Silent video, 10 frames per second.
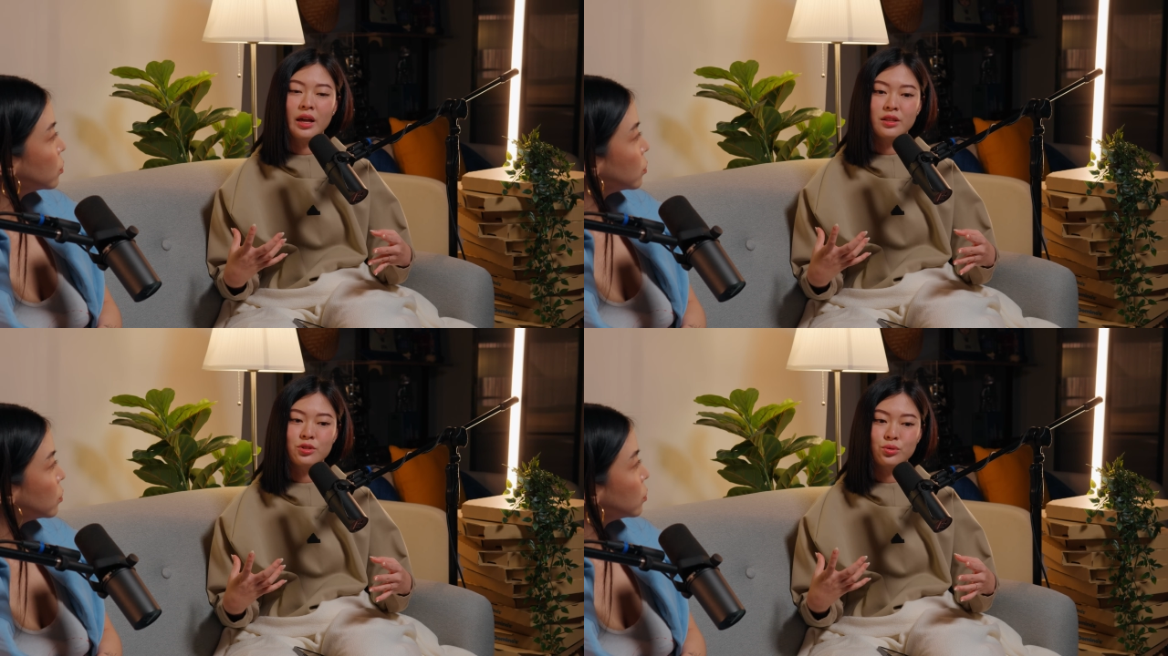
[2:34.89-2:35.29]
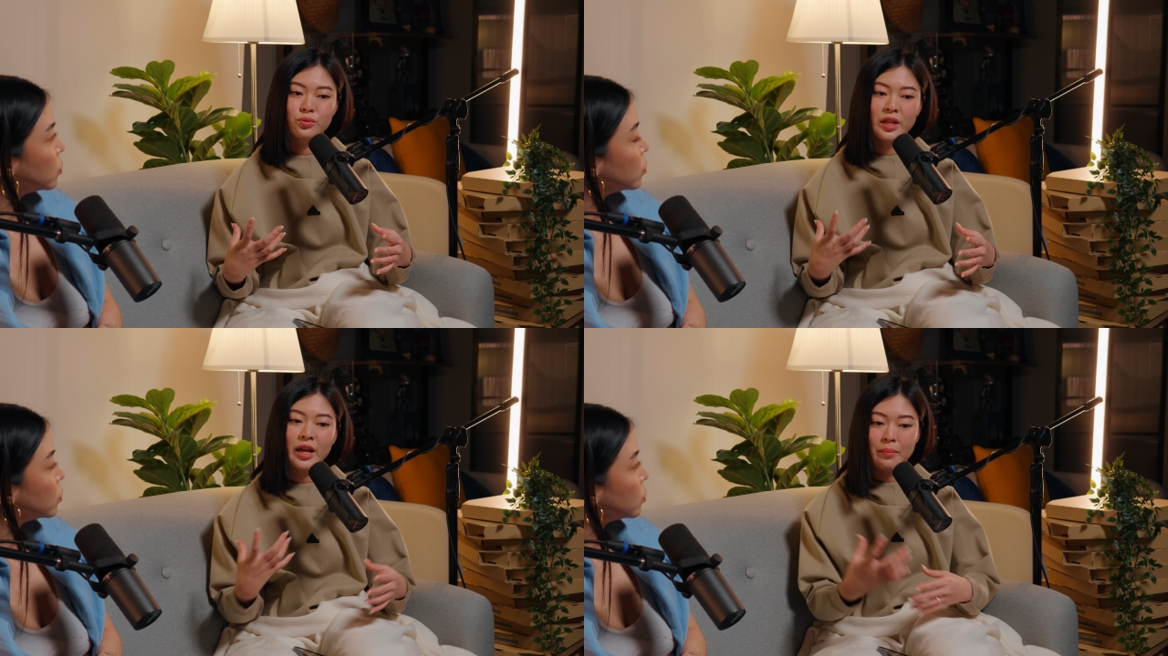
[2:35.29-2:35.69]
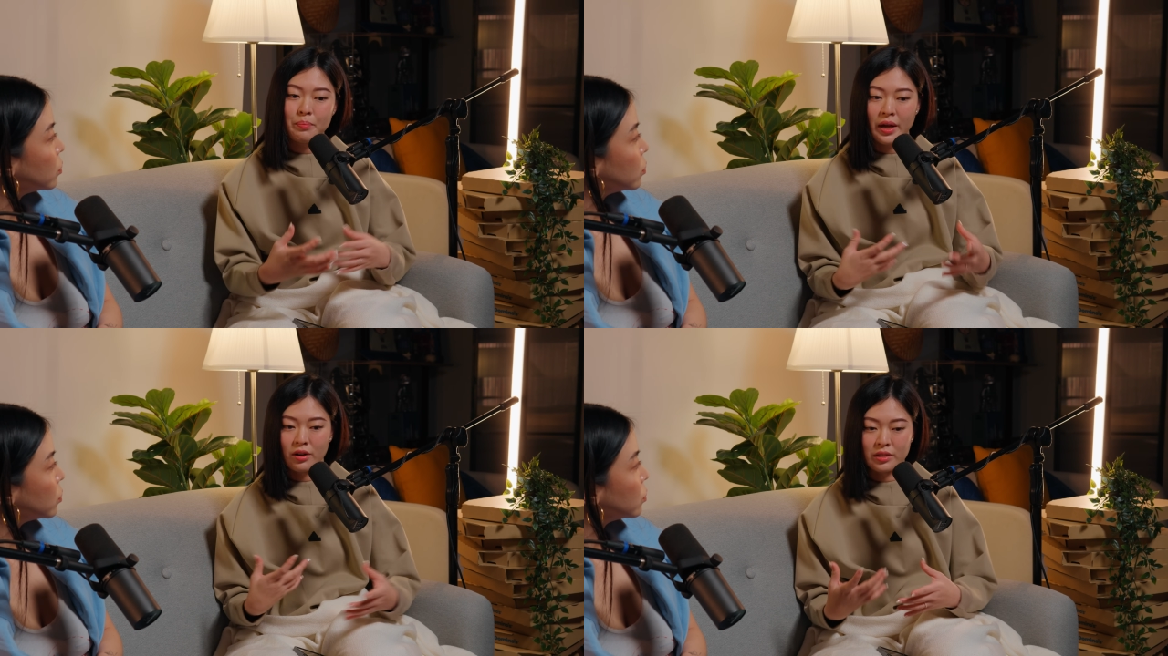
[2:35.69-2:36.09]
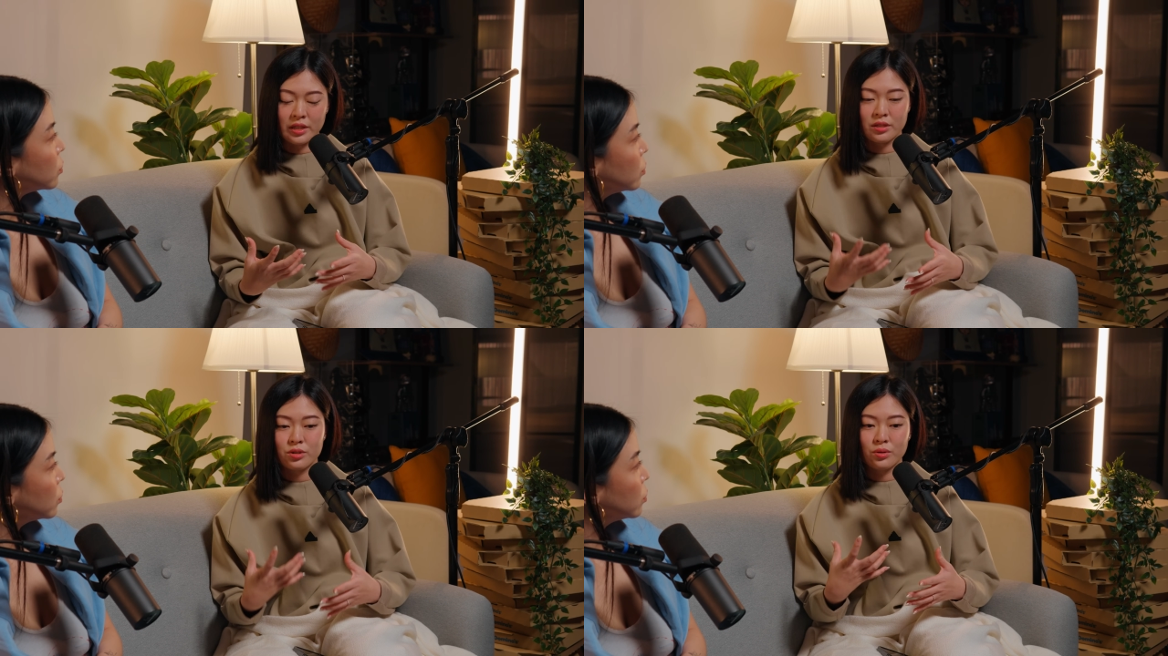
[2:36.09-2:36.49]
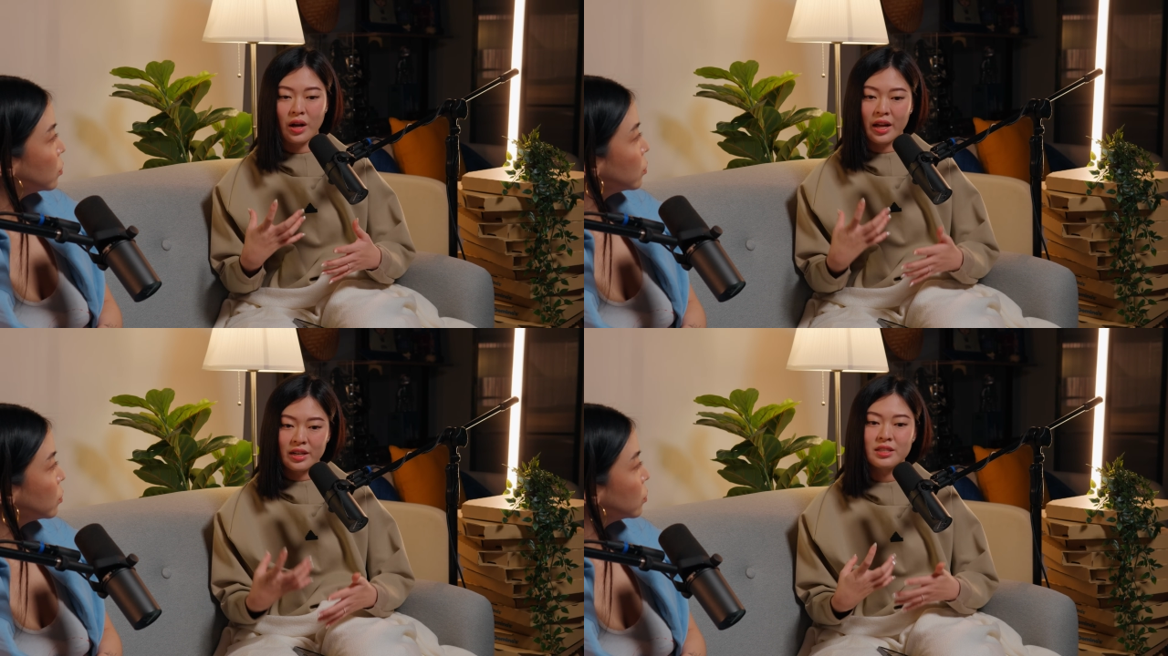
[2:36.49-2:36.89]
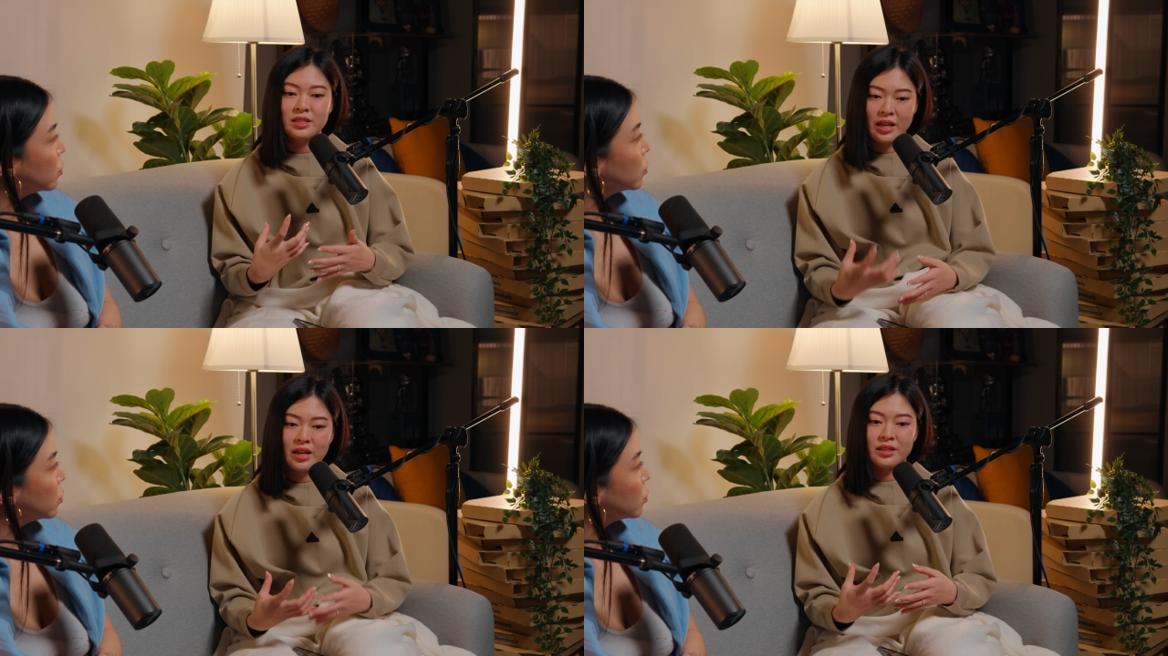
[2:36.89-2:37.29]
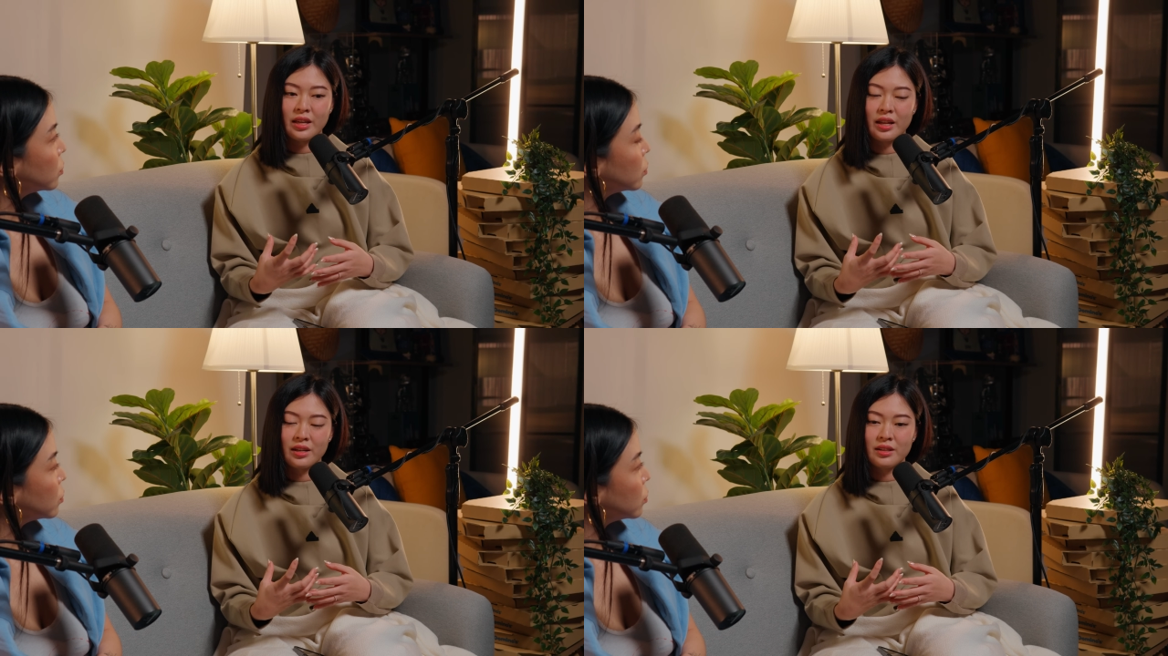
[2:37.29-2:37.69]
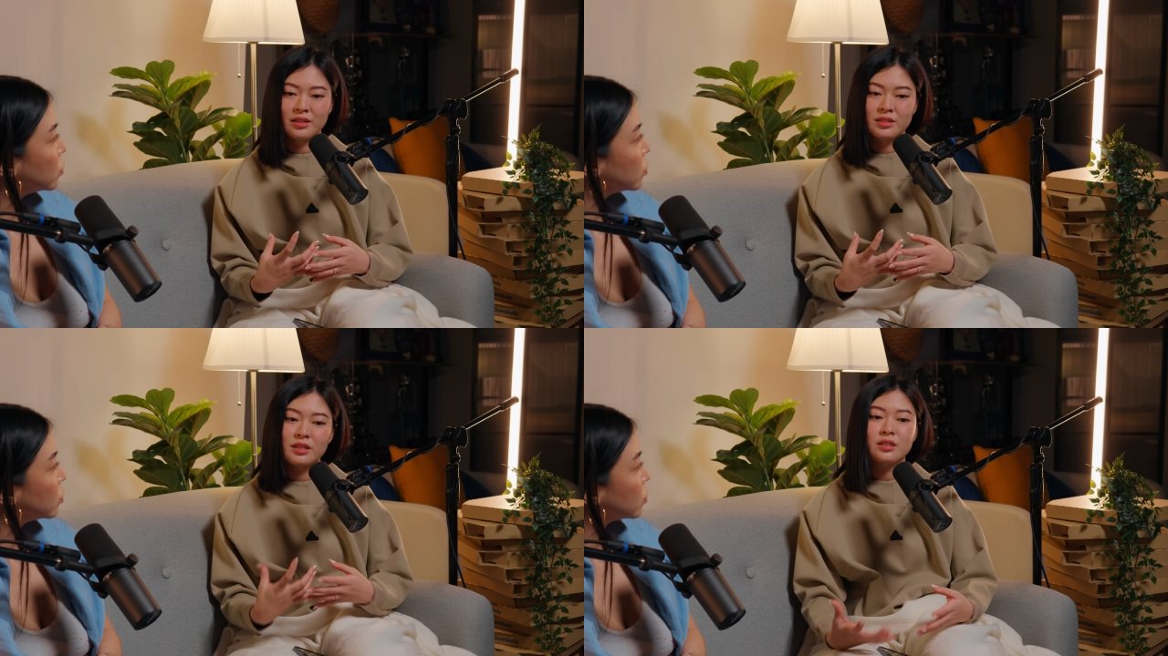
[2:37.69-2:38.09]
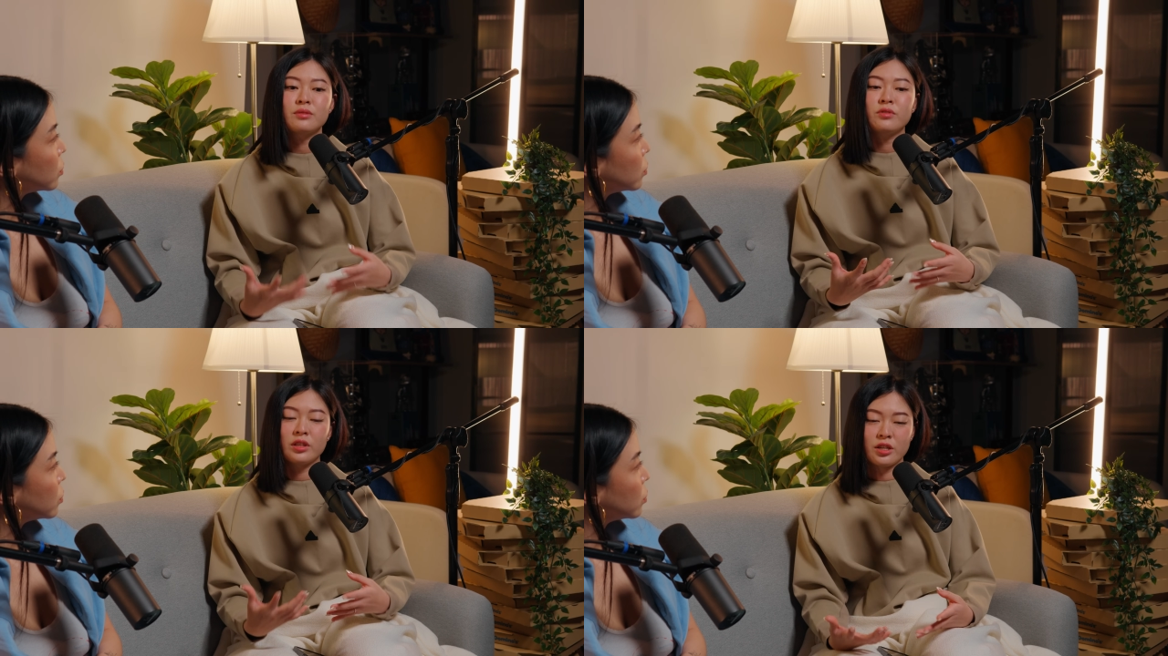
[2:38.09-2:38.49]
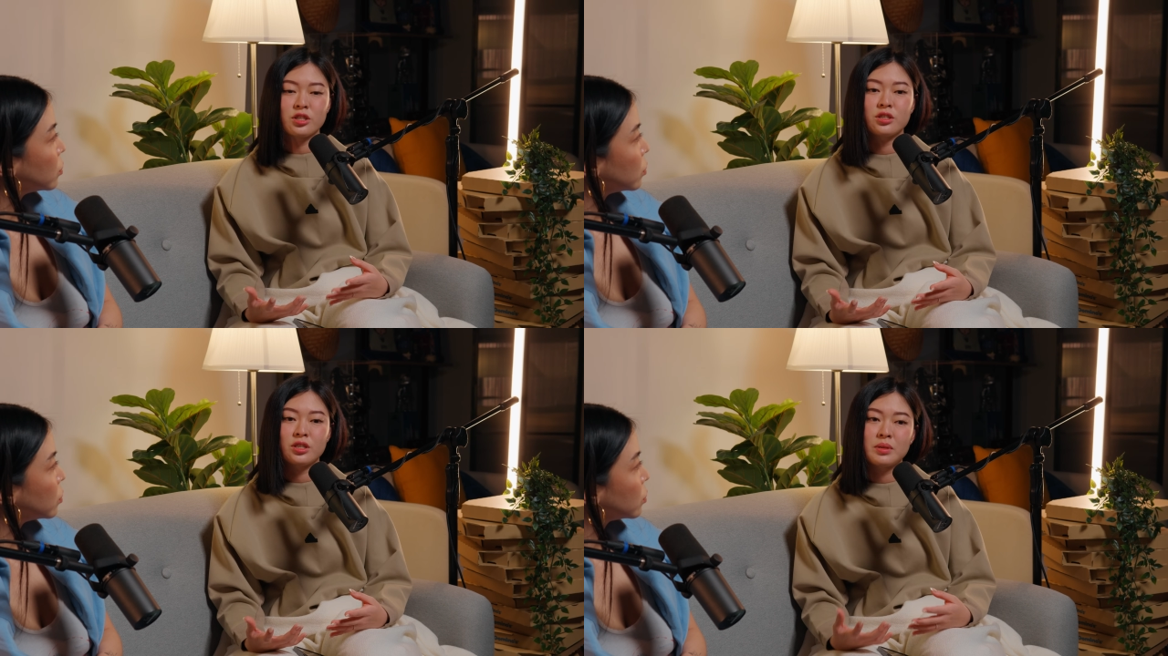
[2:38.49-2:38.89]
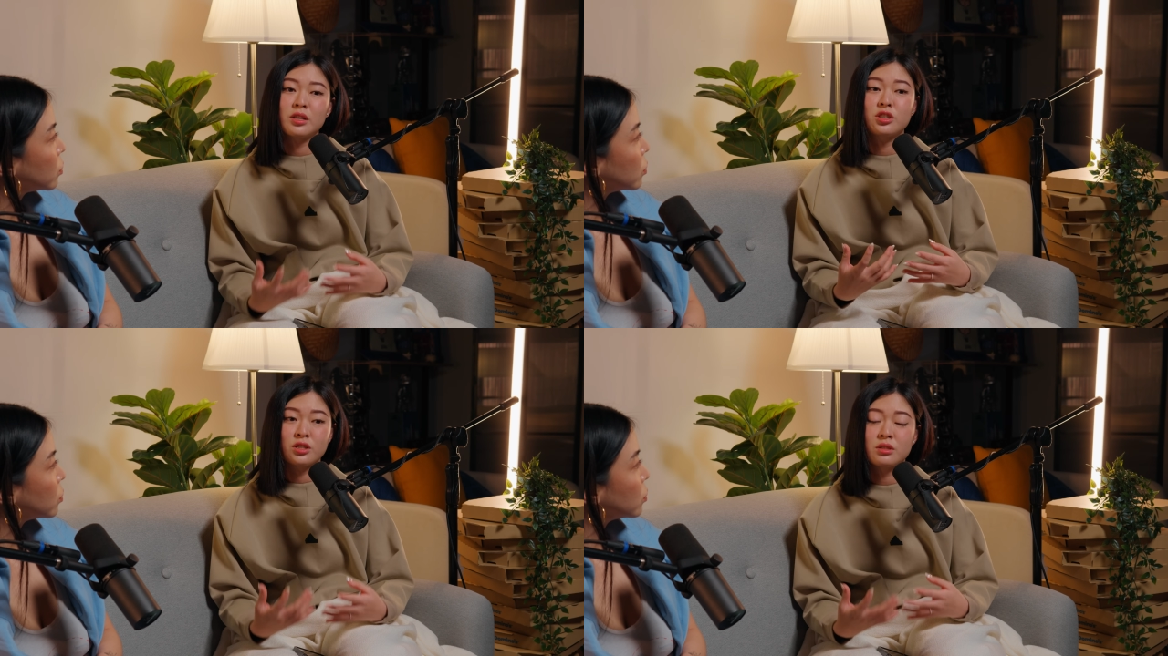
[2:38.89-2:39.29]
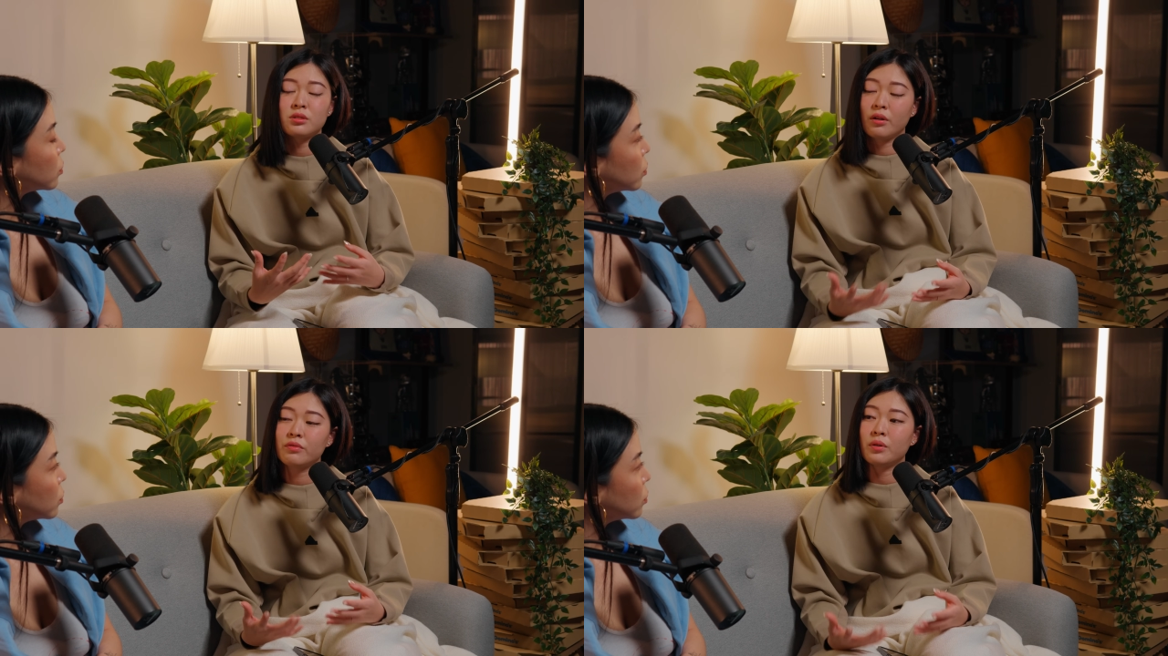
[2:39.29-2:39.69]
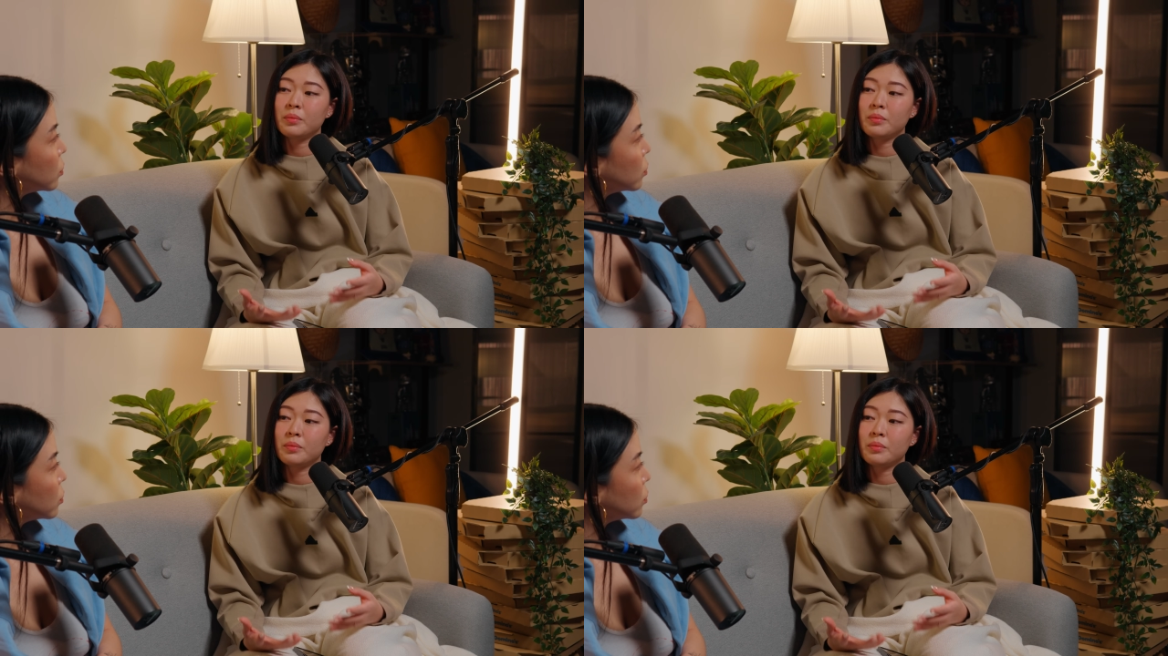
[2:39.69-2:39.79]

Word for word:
Speaker 1: and to really unpack all these, to understand that certain relationships are just not for